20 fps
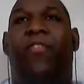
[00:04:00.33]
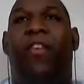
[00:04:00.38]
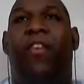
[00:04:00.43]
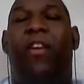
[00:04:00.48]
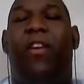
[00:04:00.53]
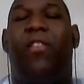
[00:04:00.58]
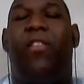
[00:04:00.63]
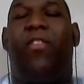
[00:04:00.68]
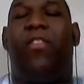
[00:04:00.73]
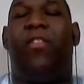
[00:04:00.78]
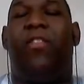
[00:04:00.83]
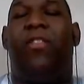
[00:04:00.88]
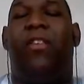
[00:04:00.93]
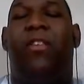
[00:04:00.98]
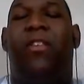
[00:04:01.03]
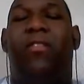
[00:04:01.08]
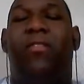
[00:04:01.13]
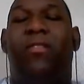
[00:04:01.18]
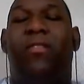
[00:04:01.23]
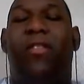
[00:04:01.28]
Frost, you
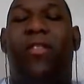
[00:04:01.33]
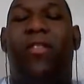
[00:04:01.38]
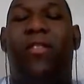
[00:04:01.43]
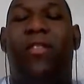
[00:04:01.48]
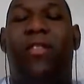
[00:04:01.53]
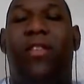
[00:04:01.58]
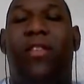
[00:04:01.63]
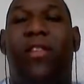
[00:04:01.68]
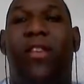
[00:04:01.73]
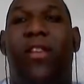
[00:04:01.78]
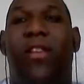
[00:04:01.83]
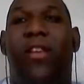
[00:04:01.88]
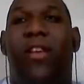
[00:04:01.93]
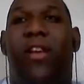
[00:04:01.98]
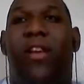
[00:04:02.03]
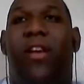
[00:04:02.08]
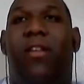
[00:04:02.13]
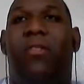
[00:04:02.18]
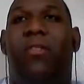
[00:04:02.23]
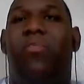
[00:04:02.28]
know.
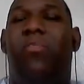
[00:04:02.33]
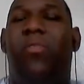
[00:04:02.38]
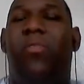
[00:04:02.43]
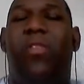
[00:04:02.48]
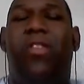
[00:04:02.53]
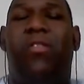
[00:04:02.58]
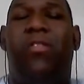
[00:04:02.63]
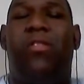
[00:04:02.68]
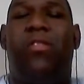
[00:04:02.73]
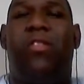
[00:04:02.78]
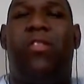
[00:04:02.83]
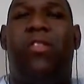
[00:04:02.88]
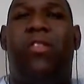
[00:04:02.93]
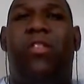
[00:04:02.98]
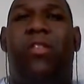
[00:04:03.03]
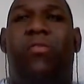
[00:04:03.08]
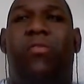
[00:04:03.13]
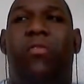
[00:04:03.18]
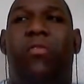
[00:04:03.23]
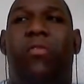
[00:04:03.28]
This was
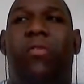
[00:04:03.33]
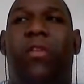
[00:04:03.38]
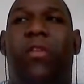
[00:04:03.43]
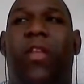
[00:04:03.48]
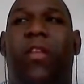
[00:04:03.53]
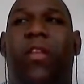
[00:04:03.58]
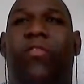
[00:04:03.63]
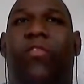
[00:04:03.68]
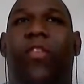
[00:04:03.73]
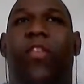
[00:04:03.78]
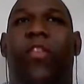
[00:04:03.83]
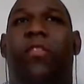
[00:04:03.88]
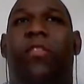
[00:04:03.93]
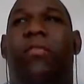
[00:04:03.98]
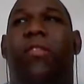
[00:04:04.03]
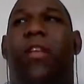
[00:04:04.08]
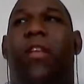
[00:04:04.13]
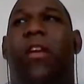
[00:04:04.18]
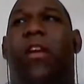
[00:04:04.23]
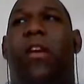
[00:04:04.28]
just a rumor that Frieza
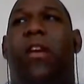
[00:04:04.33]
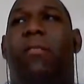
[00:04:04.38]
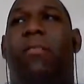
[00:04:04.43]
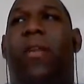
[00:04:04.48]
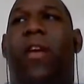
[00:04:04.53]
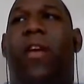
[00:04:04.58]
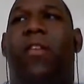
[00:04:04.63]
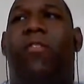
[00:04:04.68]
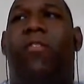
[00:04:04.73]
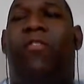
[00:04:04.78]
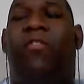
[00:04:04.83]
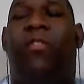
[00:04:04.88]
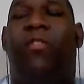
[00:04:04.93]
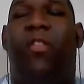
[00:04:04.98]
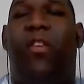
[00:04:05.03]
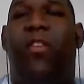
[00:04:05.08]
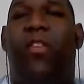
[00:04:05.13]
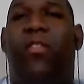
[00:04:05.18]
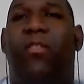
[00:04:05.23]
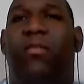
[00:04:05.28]
was going to come back, or
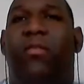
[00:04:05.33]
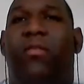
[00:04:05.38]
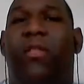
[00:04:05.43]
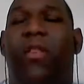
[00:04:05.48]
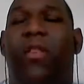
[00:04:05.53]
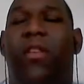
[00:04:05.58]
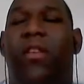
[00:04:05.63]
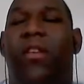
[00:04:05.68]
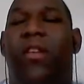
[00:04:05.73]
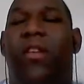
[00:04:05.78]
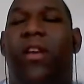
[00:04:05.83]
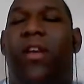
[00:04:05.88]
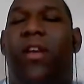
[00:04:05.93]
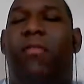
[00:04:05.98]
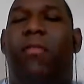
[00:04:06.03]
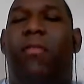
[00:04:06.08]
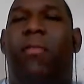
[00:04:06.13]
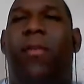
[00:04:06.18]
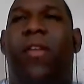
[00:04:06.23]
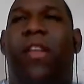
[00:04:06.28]
Frost, or
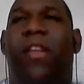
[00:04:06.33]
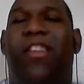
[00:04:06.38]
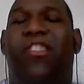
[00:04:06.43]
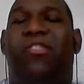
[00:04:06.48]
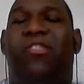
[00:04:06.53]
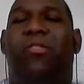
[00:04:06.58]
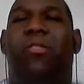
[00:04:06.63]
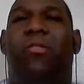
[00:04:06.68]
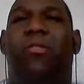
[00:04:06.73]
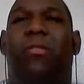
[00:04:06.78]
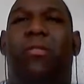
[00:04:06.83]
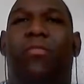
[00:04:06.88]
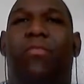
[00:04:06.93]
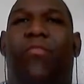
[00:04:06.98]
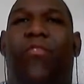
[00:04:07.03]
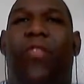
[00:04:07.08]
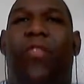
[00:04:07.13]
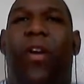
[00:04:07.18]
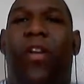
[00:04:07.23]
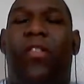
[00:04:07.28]
whatever, but it's true.
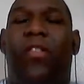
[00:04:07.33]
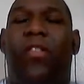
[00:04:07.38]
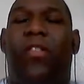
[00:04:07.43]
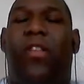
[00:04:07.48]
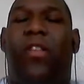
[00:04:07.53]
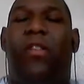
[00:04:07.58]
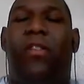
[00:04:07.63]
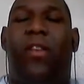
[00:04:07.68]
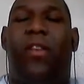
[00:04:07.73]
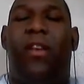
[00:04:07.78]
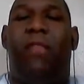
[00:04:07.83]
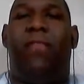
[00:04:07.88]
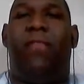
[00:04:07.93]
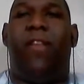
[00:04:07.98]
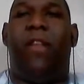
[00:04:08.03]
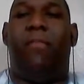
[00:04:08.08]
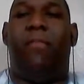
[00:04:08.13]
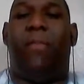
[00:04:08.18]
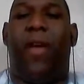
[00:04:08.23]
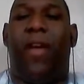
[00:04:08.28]
Frost is
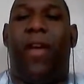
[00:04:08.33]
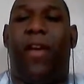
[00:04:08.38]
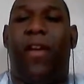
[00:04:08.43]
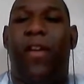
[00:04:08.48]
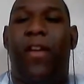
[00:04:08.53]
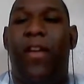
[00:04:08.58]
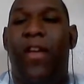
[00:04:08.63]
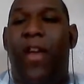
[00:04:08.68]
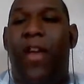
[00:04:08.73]
coming back.